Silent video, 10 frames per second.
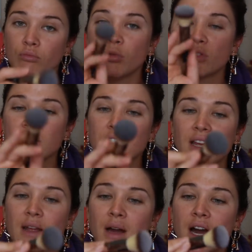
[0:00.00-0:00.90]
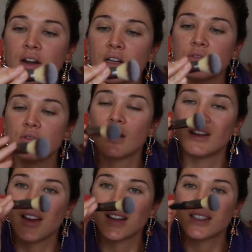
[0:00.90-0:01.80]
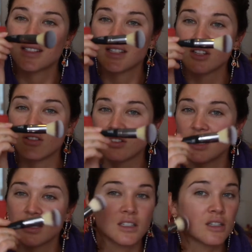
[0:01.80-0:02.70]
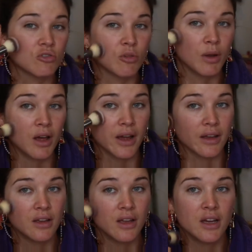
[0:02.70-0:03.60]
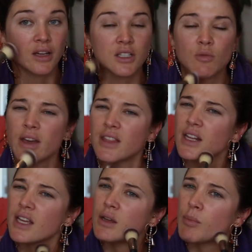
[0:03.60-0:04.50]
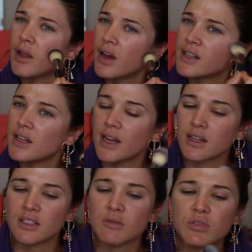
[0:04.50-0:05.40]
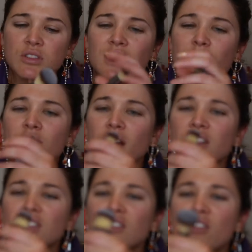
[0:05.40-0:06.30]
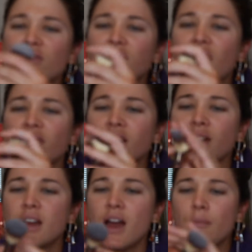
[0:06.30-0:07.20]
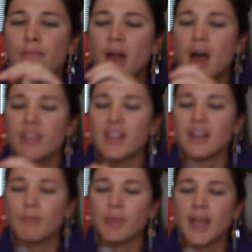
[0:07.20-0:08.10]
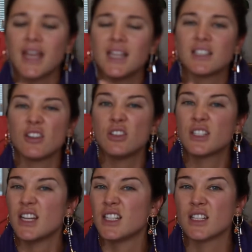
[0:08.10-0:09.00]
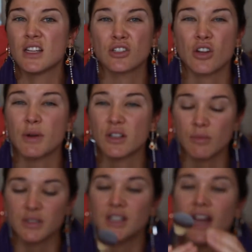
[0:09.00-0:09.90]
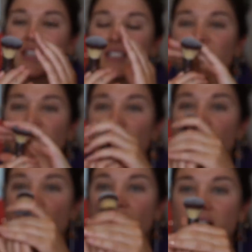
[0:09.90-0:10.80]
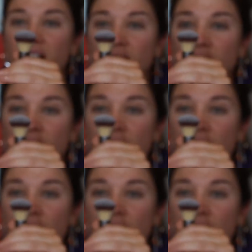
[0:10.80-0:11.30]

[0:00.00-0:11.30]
What's his name? Ariel likes to use this to apply. Because the way that he applied it, because it seemed like so fluffy. Now, I think he's used his so many times that it has fluffed right out.